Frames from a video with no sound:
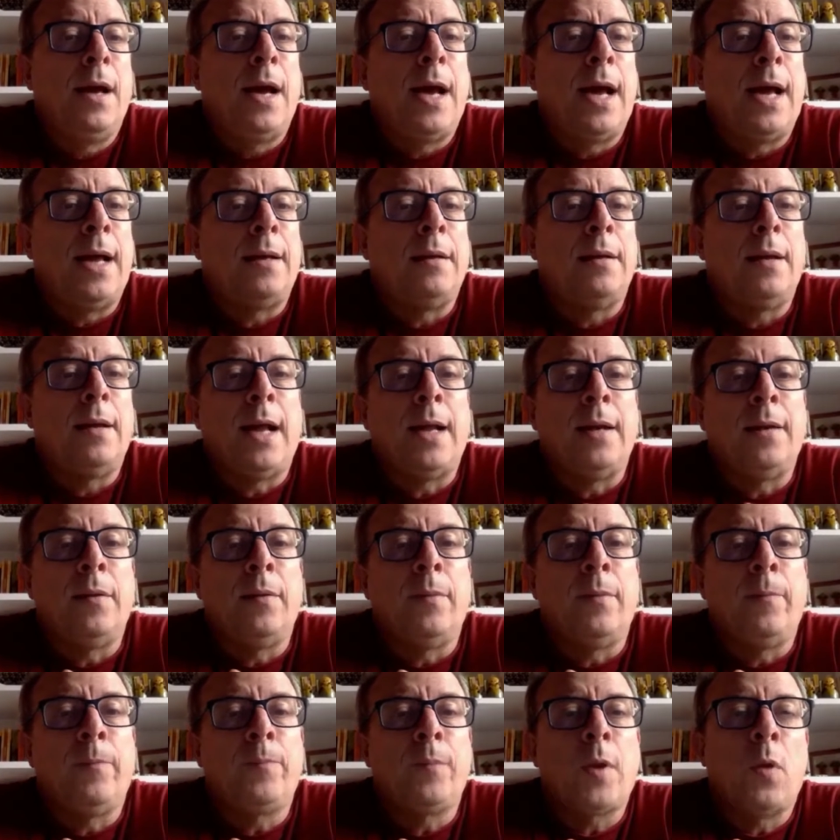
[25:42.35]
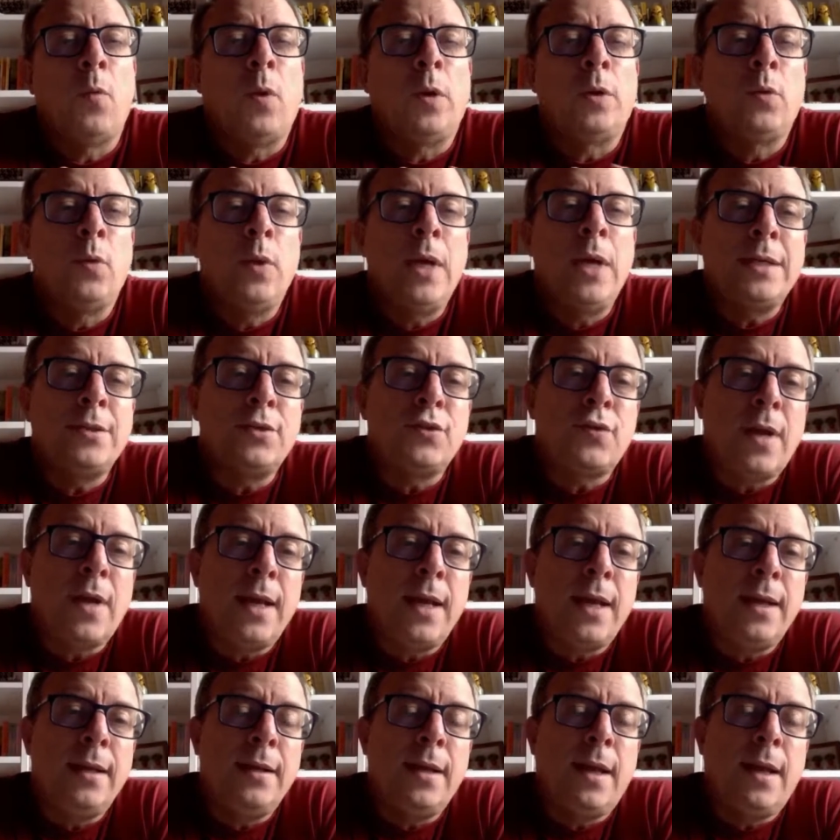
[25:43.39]
And what we are
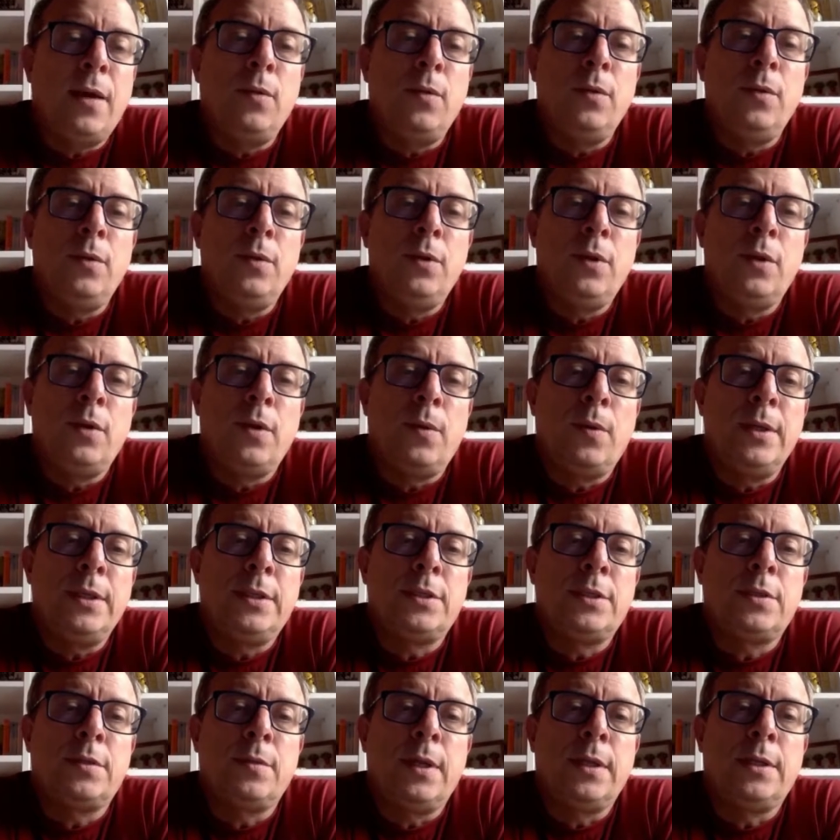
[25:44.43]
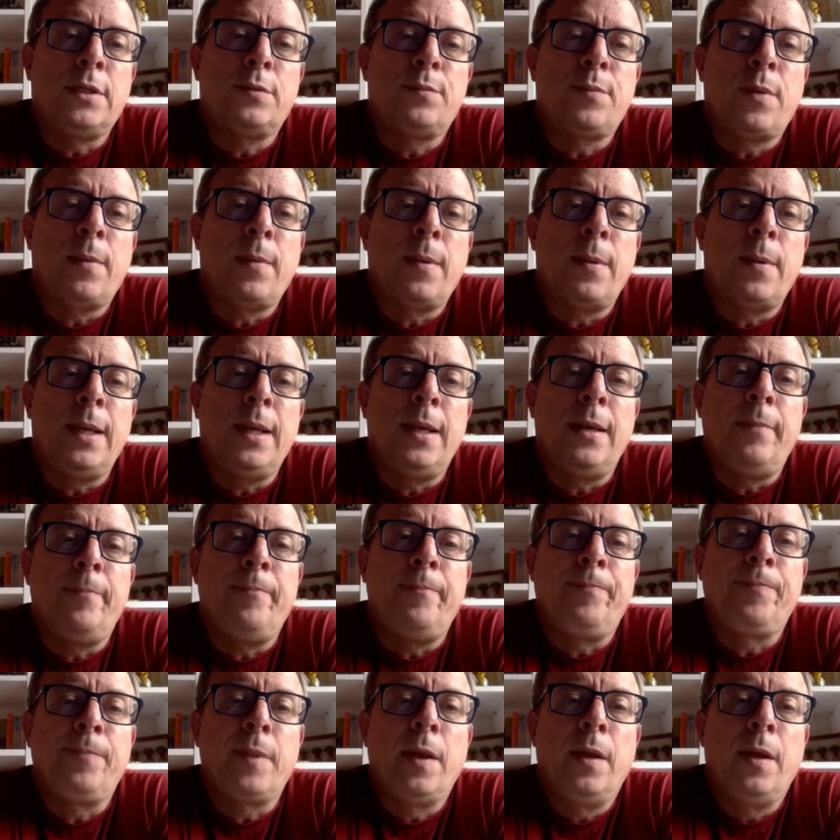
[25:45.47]
trying now, it's
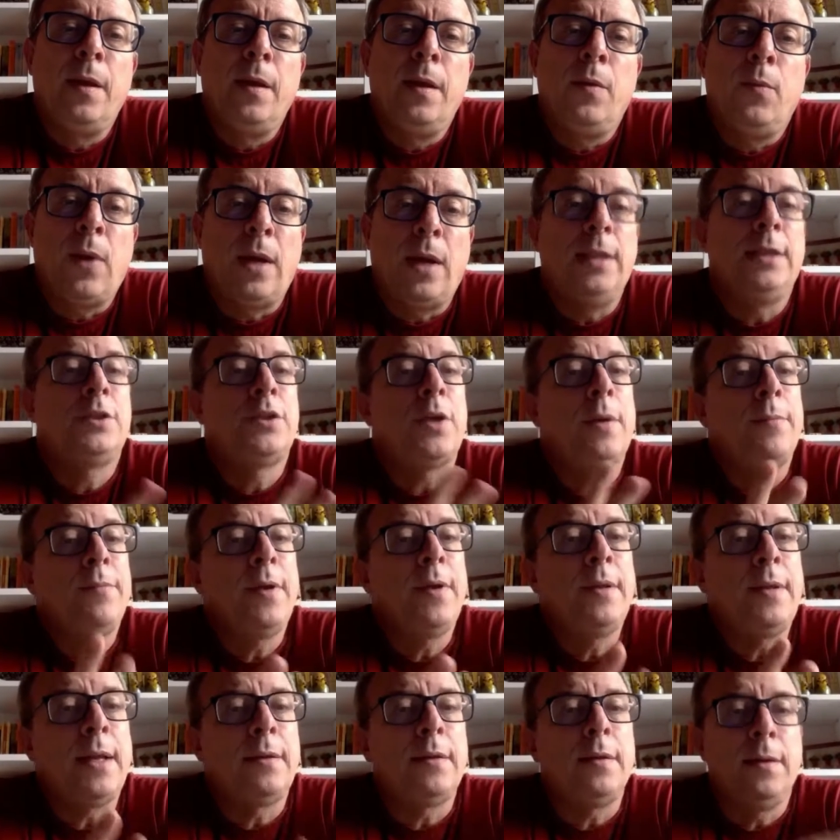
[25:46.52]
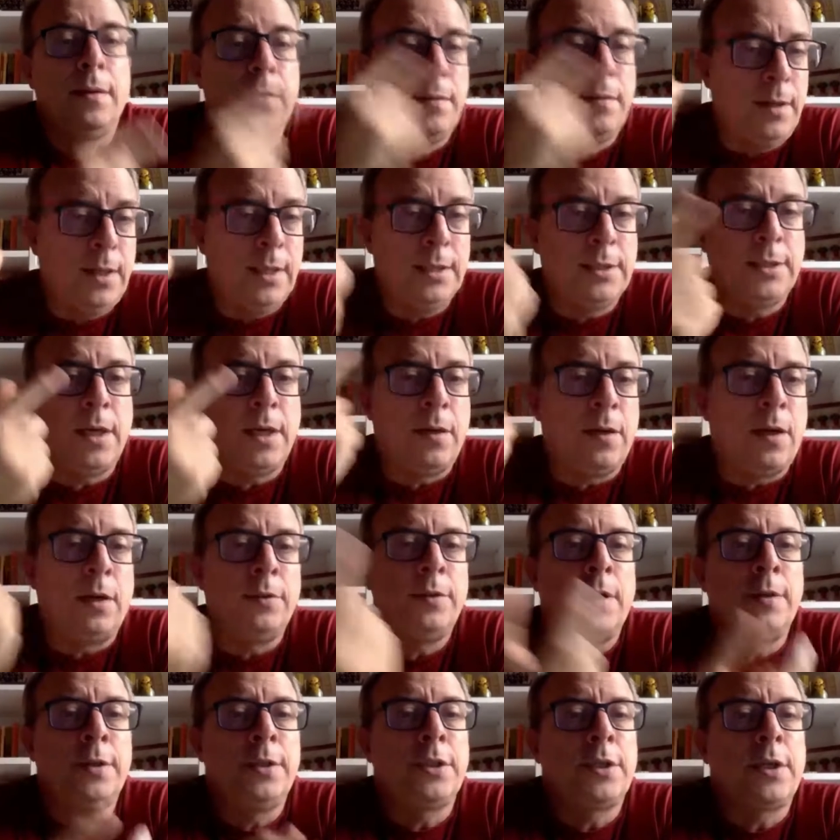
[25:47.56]
probably, well, it's something that it's under
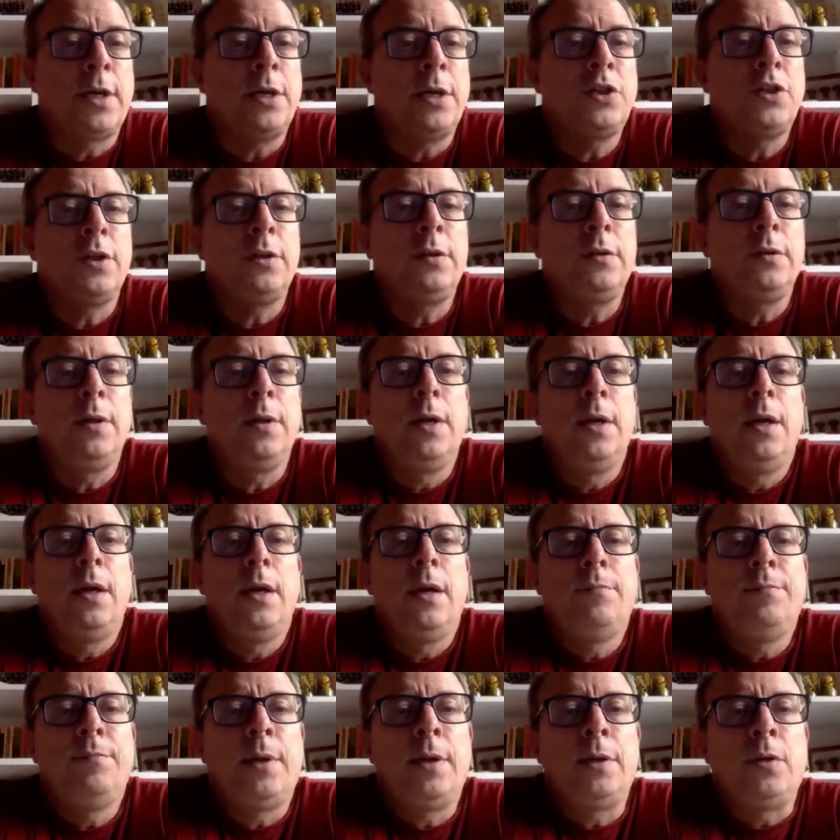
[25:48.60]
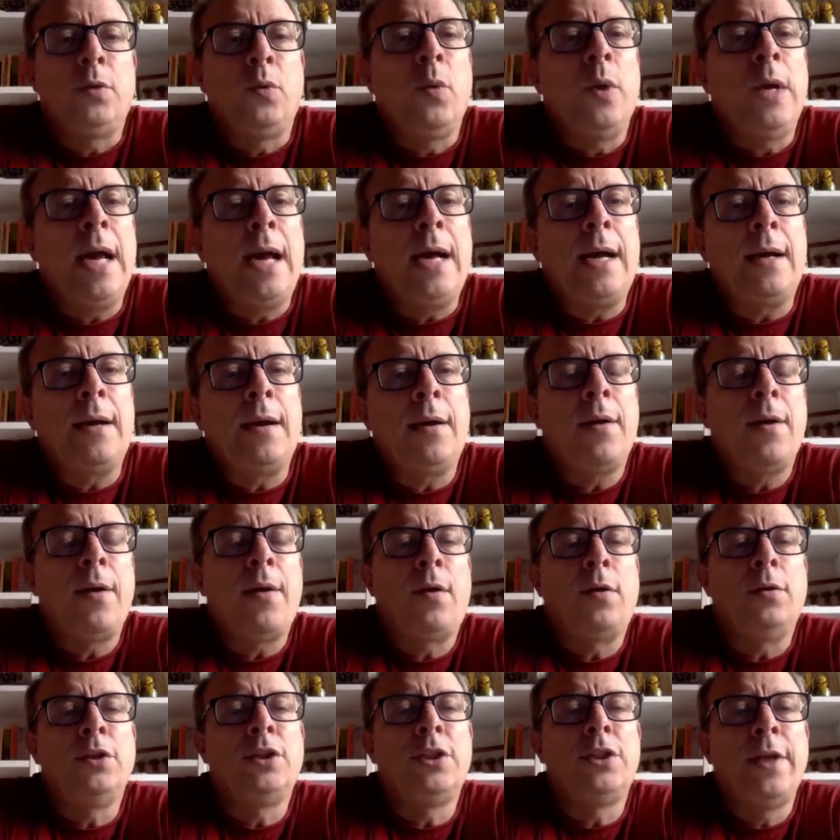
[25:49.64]
discussion, but we are
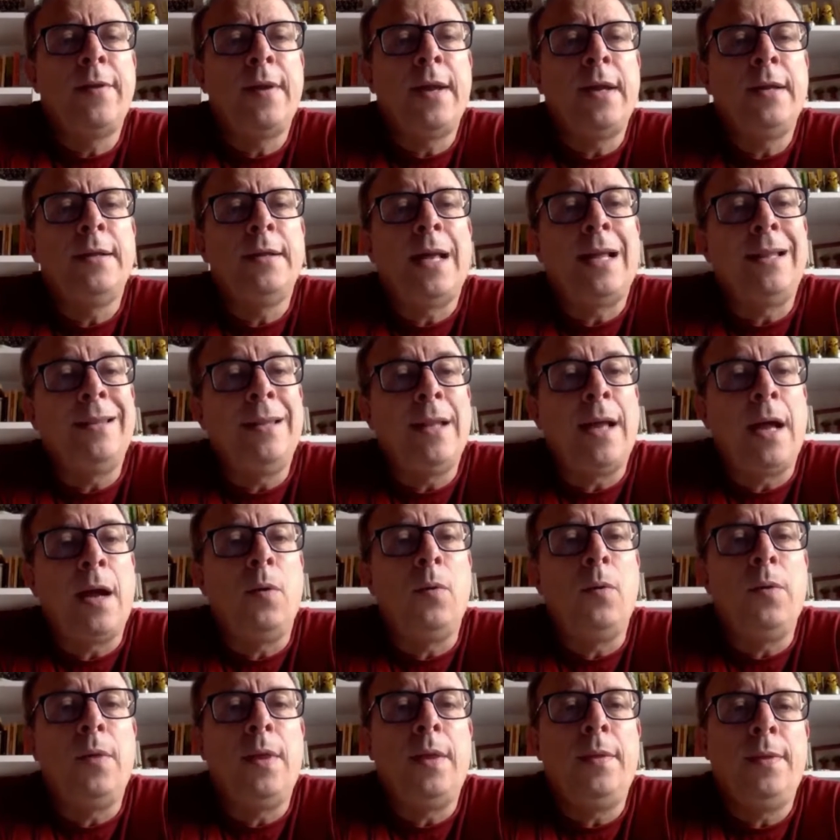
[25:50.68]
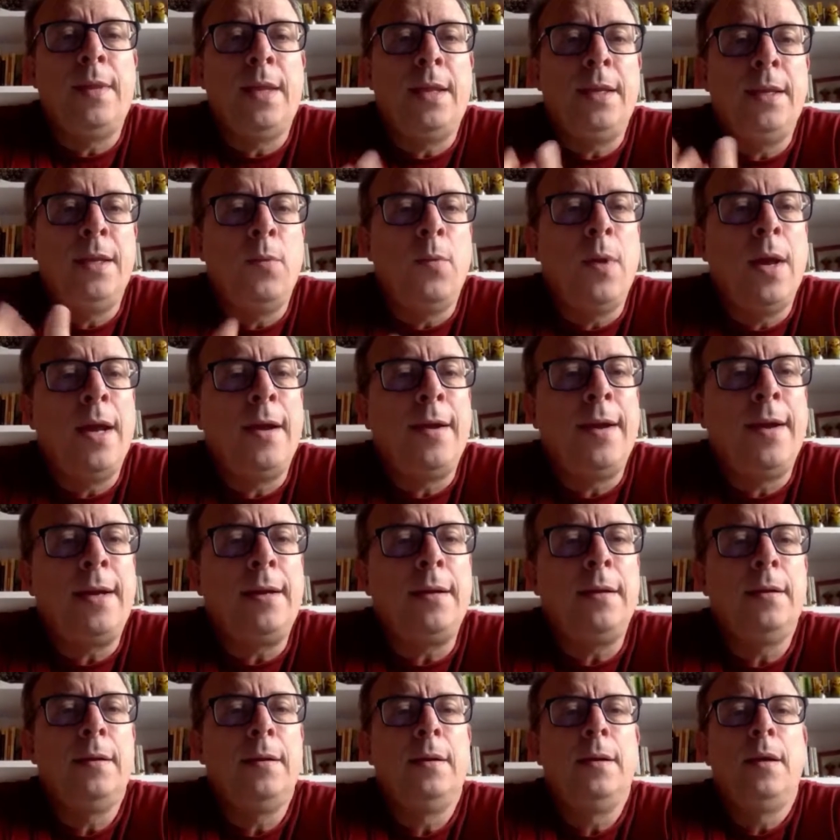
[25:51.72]
considering that now the new area
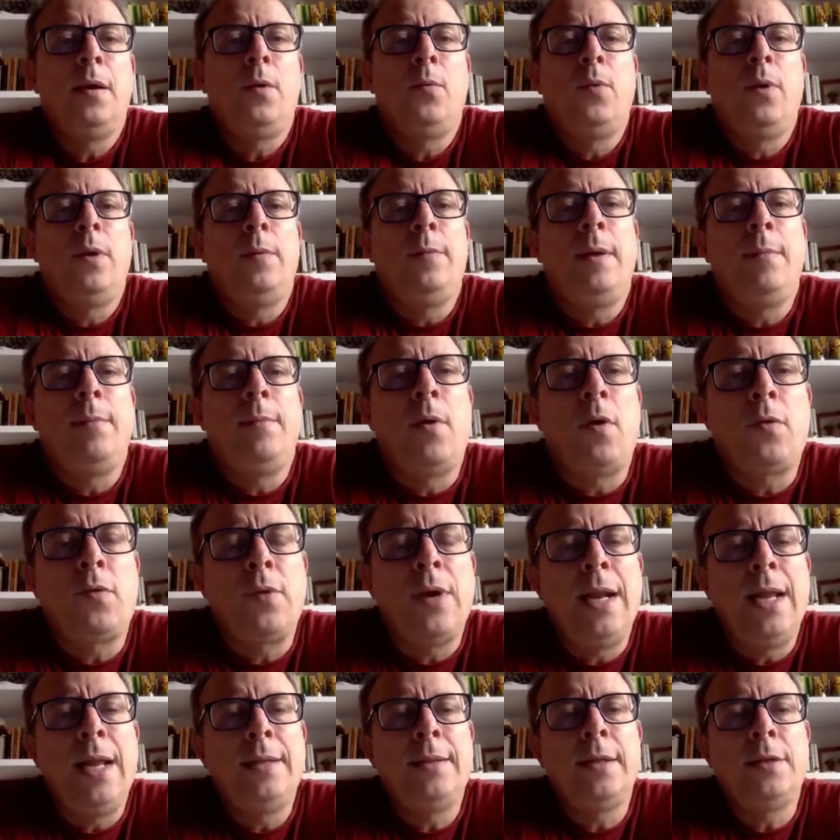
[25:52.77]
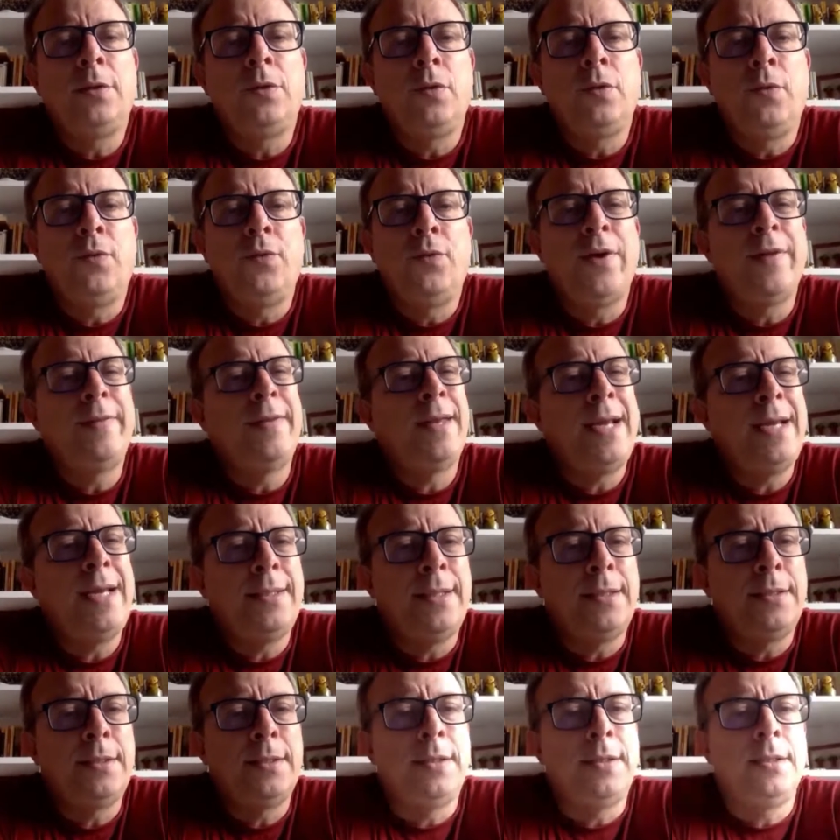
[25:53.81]
will be more related to
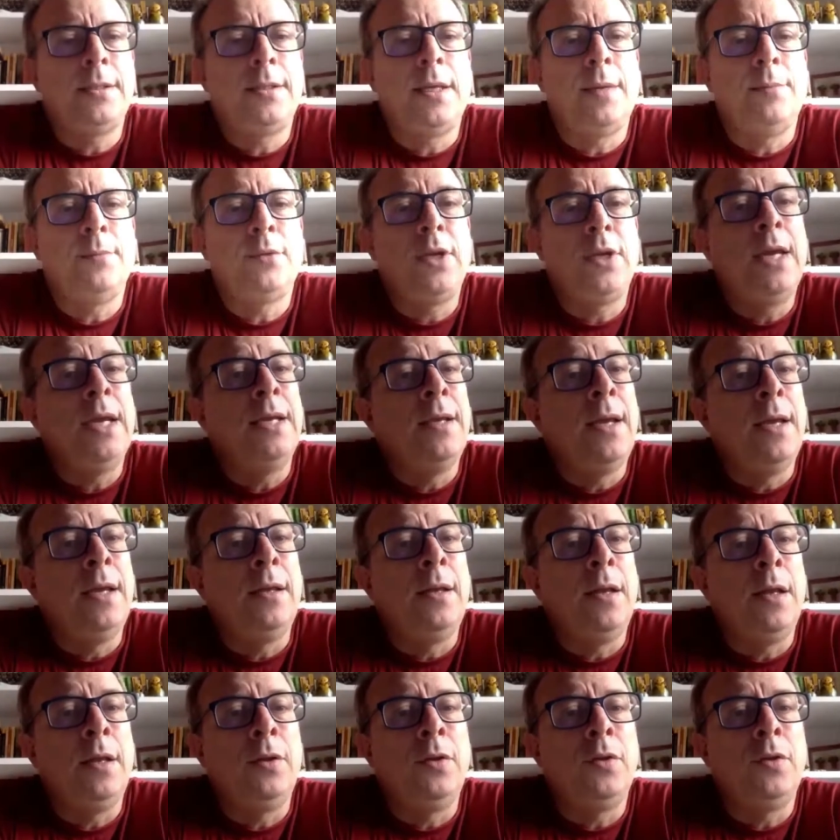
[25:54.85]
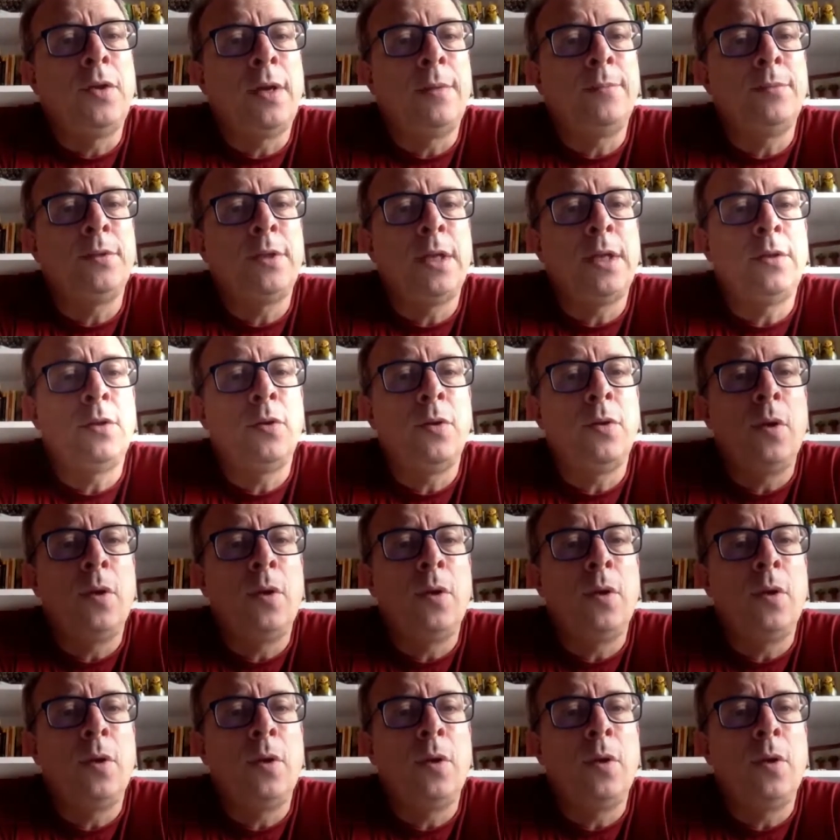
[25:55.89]
federated systems in terms that,